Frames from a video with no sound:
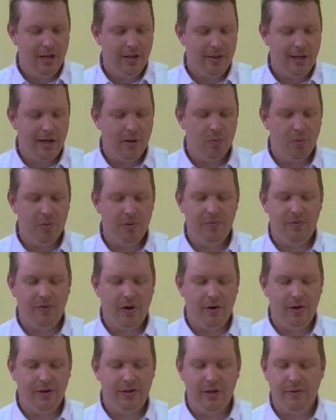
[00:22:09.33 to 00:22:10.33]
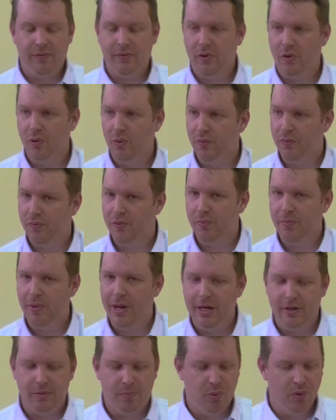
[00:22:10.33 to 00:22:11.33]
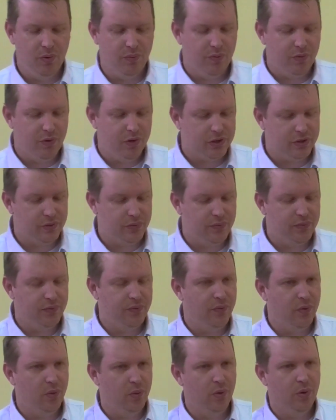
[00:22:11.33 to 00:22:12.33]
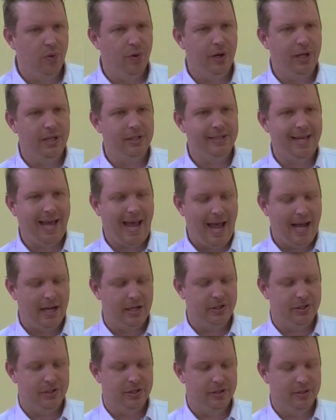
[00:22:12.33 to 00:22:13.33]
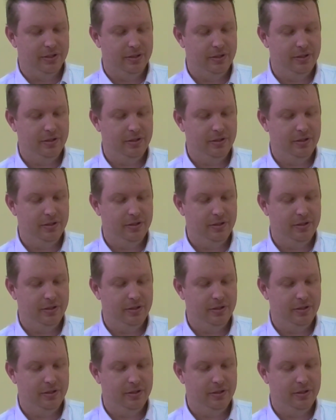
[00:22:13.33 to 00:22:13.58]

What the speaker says: then it will be very difficult for me to put verse 4 into action.